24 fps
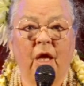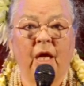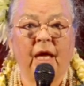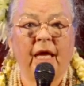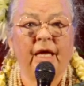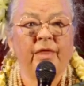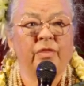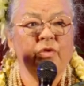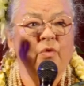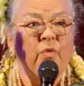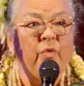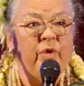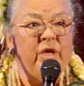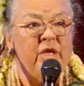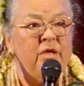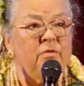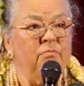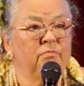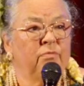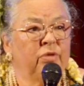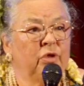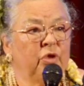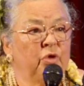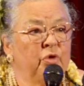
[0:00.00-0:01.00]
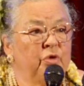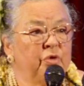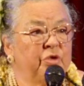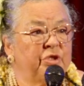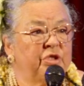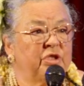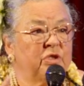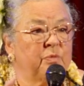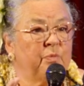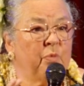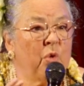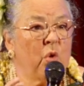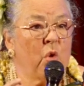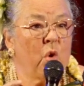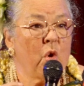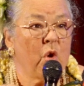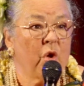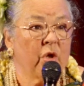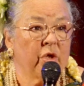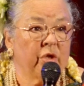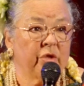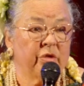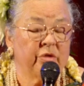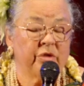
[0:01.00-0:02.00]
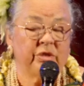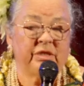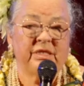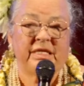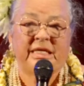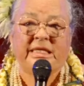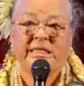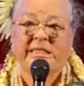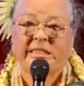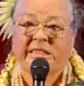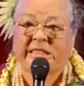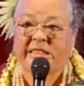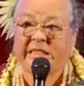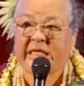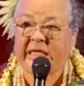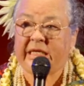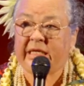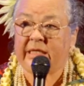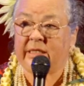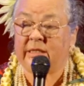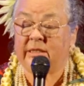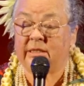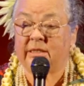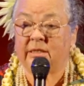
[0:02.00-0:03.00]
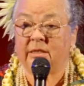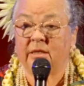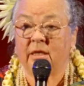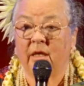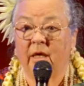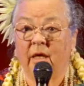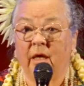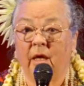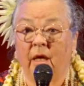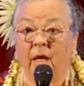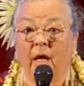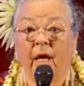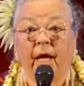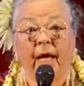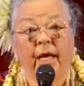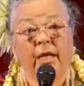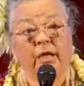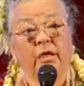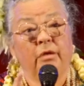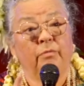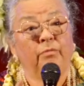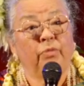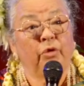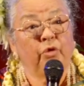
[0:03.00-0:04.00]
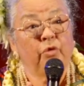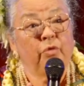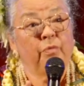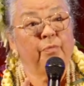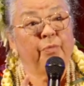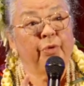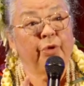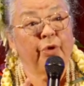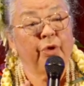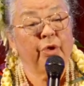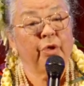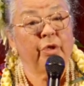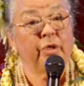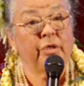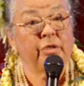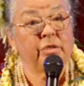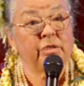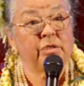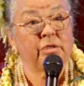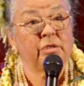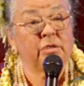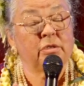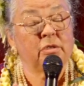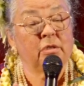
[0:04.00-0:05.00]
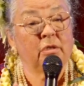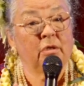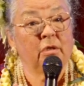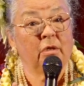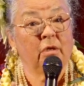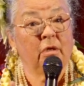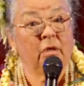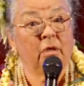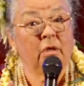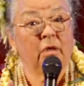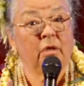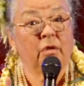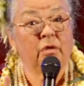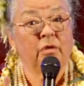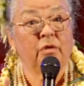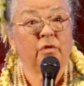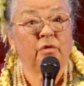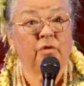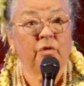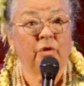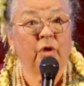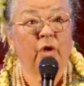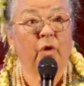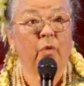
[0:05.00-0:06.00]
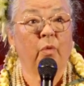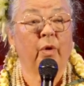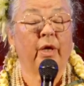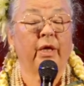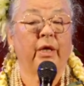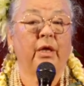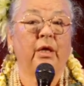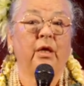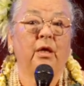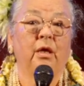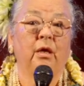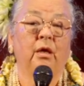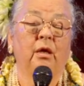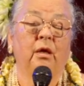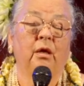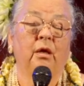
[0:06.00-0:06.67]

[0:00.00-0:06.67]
And the wind blew spores, its seeds, and it blew birds to Hawaii.